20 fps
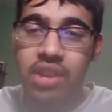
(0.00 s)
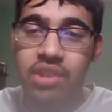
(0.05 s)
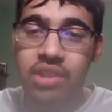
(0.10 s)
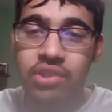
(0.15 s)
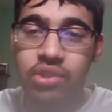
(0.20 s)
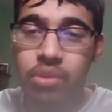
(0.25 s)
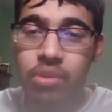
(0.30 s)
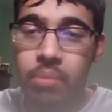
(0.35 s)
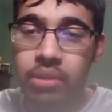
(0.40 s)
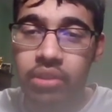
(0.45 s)

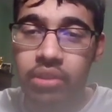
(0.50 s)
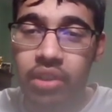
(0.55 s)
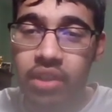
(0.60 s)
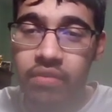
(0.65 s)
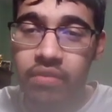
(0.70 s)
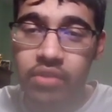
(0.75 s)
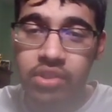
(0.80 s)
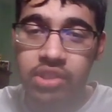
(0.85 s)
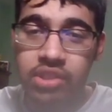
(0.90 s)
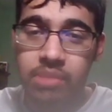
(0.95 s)
Inter Milan
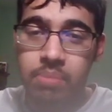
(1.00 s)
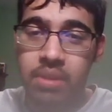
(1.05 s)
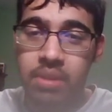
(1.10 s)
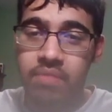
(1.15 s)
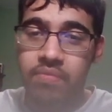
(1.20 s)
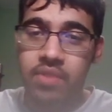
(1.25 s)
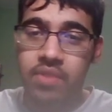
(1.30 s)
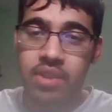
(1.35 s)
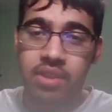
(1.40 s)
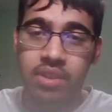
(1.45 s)
versus
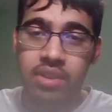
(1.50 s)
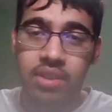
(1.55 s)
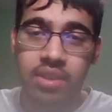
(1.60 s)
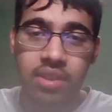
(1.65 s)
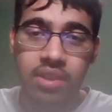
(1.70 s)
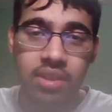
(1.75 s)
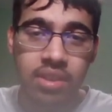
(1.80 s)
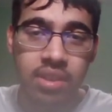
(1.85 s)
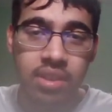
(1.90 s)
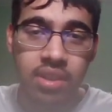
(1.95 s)
Benfica.
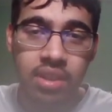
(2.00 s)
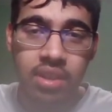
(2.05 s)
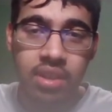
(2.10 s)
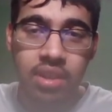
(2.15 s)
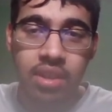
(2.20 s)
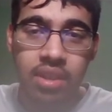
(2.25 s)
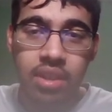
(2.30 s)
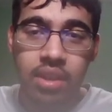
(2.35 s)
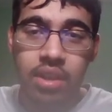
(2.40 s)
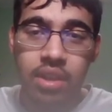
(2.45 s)

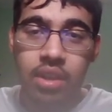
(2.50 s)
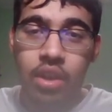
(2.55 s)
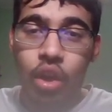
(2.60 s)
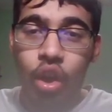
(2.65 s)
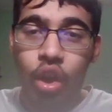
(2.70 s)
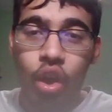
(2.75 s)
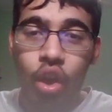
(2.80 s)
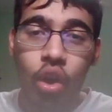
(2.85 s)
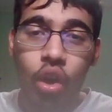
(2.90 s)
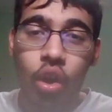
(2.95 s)

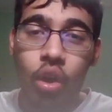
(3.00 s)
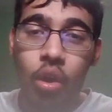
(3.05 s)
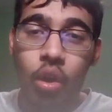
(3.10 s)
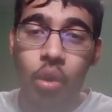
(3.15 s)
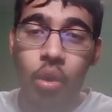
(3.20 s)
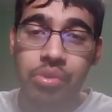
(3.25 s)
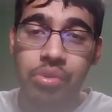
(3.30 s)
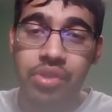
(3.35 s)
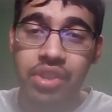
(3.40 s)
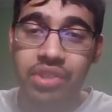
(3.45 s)

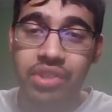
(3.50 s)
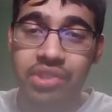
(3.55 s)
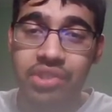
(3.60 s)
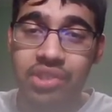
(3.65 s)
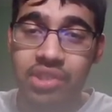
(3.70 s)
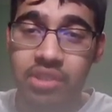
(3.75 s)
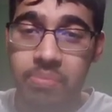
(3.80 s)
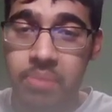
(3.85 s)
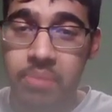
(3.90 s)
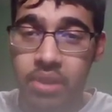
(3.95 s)
Oh, this
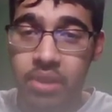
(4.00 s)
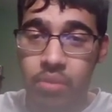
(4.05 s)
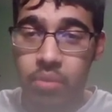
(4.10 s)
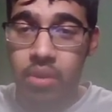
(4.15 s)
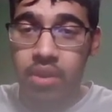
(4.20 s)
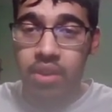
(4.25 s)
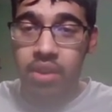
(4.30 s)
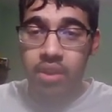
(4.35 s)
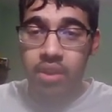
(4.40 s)
is a big one.